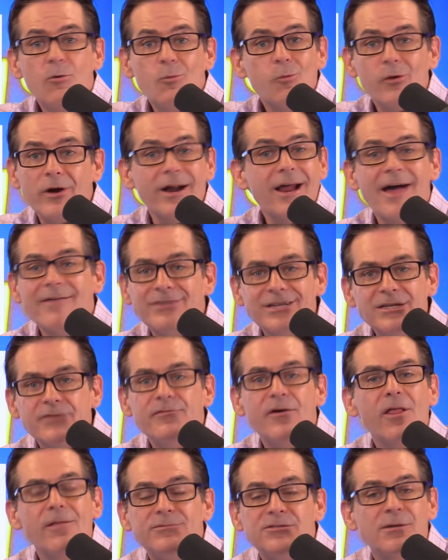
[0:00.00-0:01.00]
we're going to have to
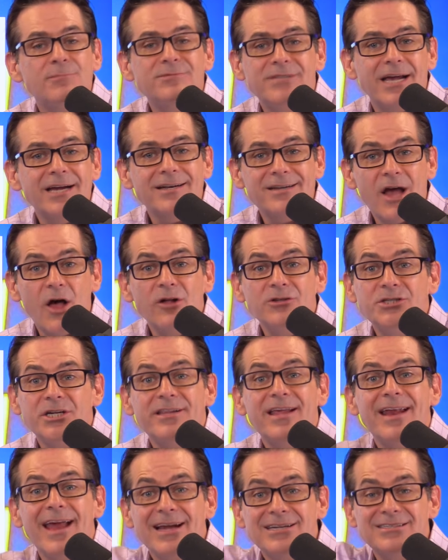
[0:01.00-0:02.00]
develop some technology
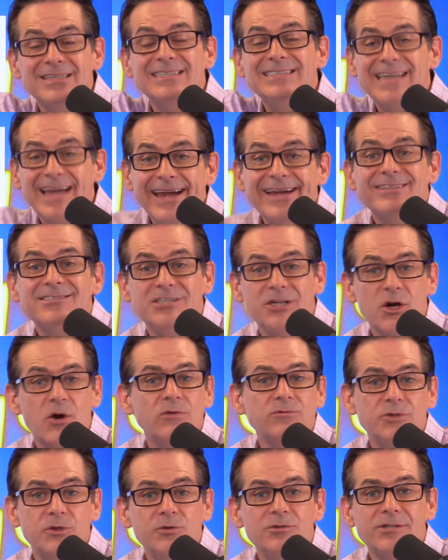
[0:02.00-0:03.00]
that actually takes
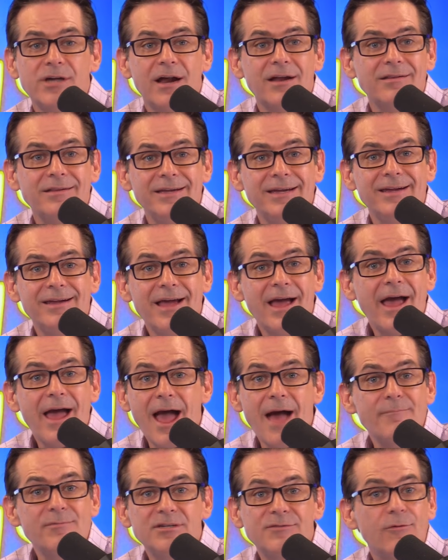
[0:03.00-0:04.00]
CO2s out of the
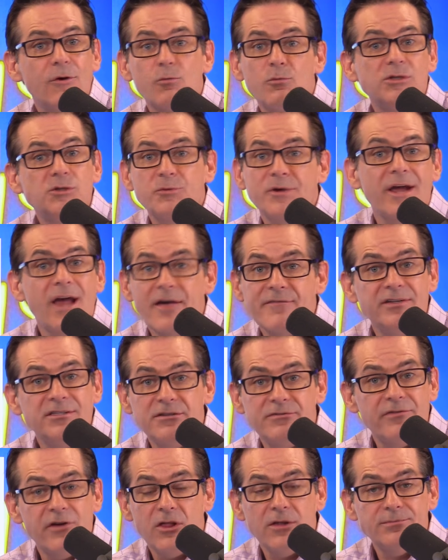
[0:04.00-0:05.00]
atmosphere, which we haven't
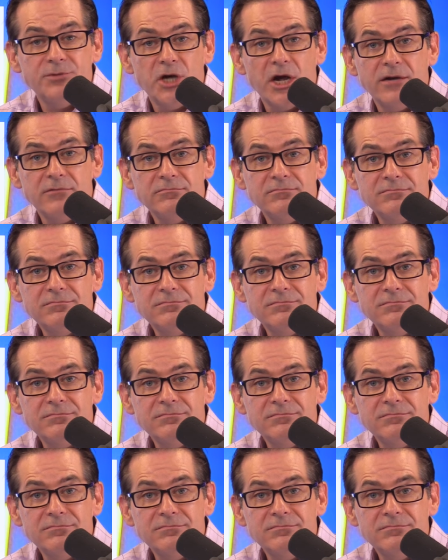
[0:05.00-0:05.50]
developed yet.